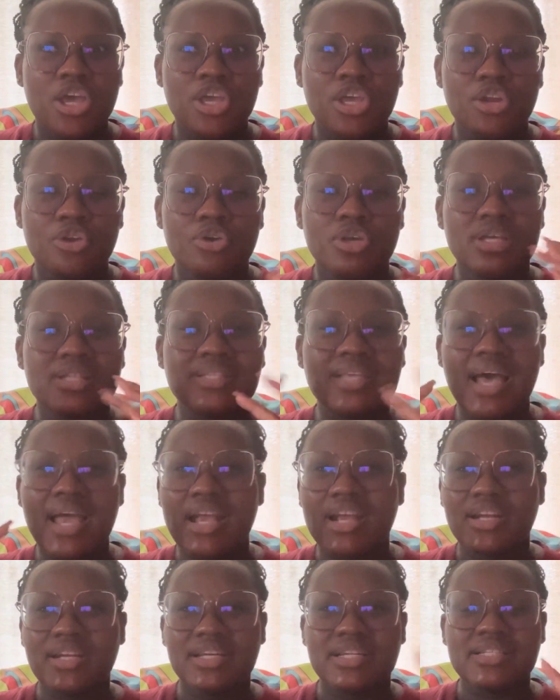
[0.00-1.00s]
your
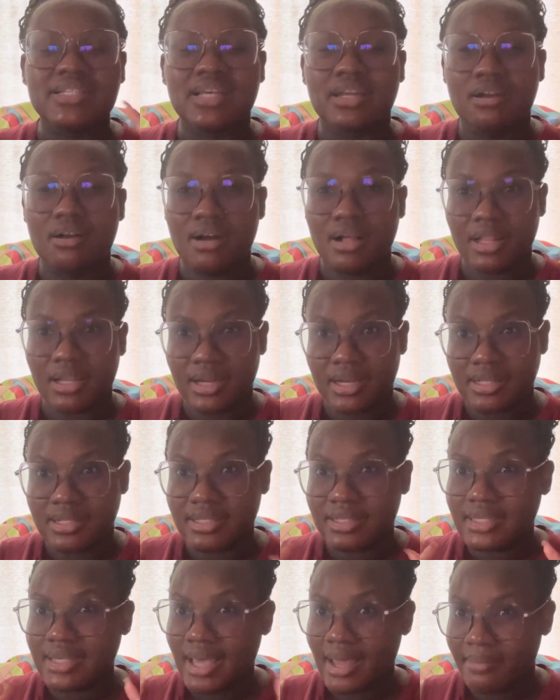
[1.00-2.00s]
tiredness and all of that.
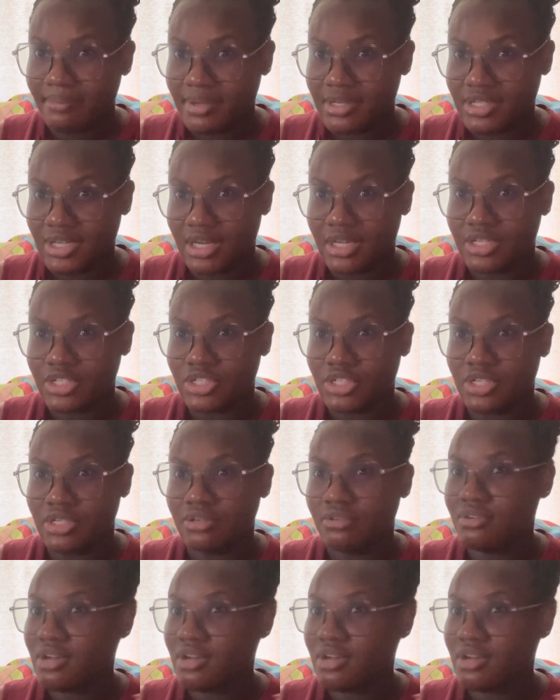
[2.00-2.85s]
It can be challenging.